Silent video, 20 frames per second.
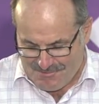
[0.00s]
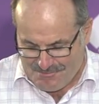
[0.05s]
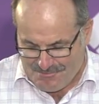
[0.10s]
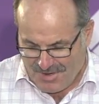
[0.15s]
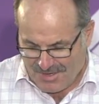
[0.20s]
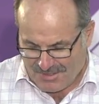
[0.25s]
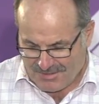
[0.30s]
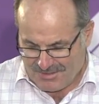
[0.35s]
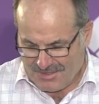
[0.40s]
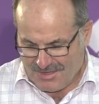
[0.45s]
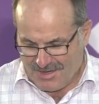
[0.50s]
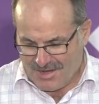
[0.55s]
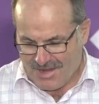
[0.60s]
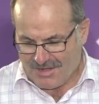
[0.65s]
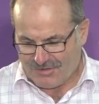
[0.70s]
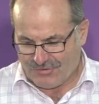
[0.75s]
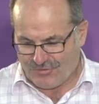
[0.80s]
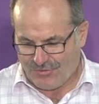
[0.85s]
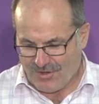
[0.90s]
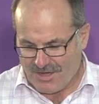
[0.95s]
But
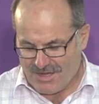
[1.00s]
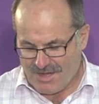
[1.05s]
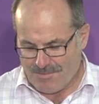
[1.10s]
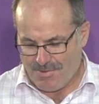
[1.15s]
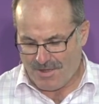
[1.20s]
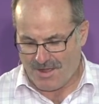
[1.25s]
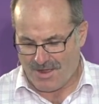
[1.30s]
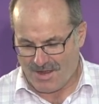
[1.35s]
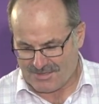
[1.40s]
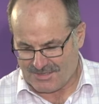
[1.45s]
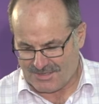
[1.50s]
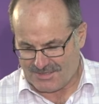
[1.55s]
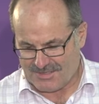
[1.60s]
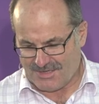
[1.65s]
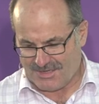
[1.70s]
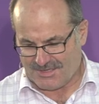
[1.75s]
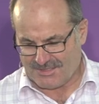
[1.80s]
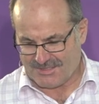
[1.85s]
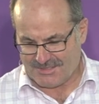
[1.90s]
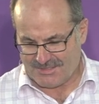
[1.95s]
our treaty partner
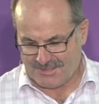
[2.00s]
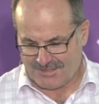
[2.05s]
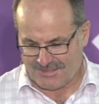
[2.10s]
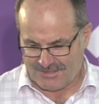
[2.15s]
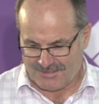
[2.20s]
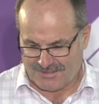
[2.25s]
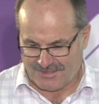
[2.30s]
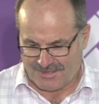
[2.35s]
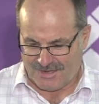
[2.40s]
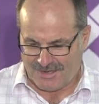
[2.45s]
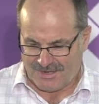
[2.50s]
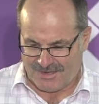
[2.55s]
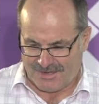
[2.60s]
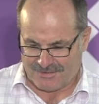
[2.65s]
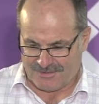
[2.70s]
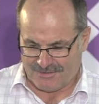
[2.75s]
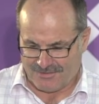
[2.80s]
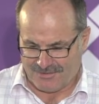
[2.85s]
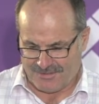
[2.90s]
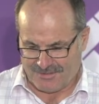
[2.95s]
does sit at the
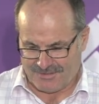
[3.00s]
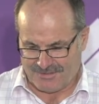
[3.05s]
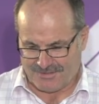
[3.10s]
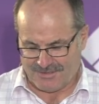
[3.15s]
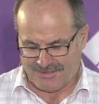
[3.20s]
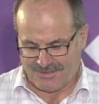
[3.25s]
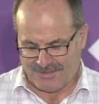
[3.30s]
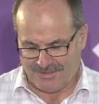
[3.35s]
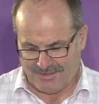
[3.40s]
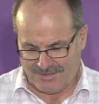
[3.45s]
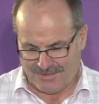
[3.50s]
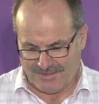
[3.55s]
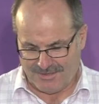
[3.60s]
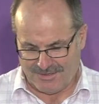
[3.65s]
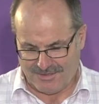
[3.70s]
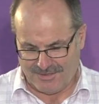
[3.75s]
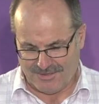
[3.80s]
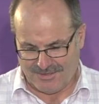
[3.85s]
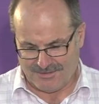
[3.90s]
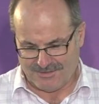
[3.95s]
heart of this,
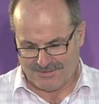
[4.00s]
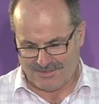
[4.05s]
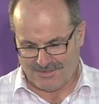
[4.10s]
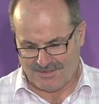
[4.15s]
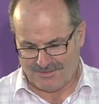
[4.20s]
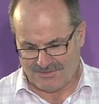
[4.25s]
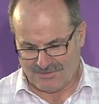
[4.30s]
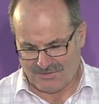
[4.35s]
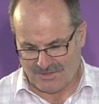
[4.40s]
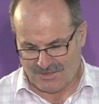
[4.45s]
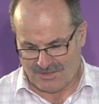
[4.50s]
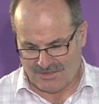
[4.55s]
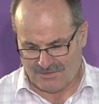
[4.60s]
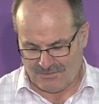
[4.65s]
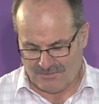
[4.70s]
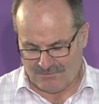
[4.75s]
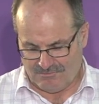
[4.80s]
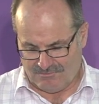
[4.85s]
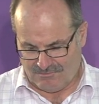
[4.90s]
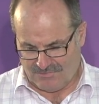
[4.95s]
and